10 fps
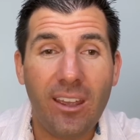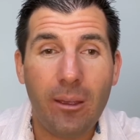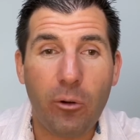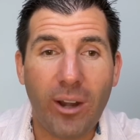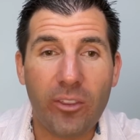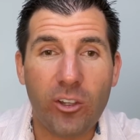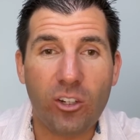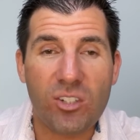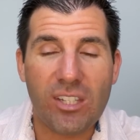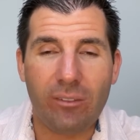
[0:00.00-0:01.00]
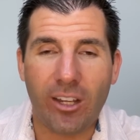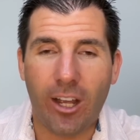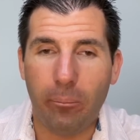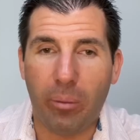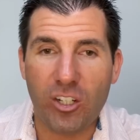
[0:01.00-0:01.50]
but rather you're saving
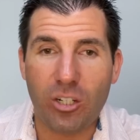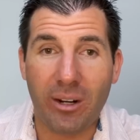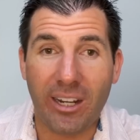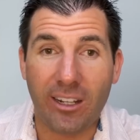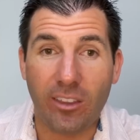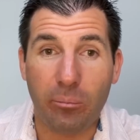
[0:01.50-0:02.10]
a bunch of money in the